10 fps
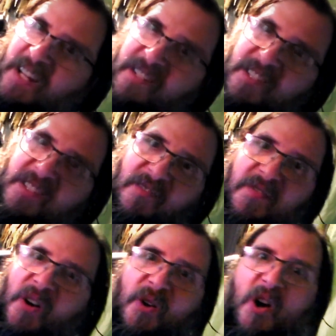
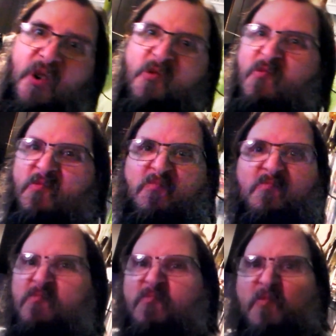Instaphoto,
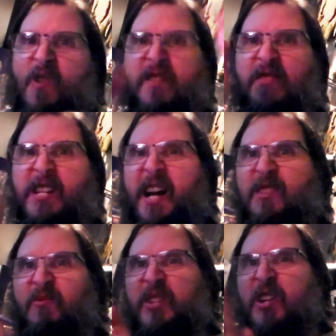whatever you
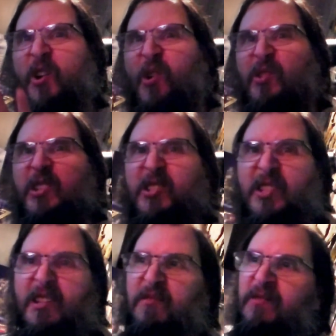guys want to call this
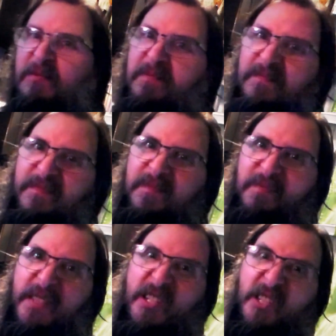stuff,
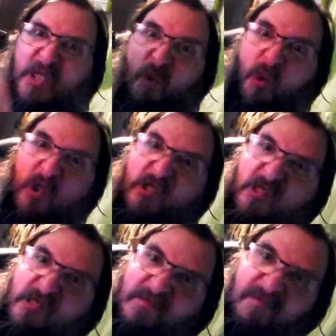
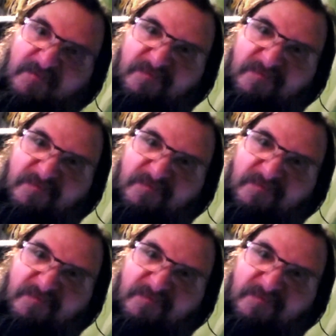Discourse,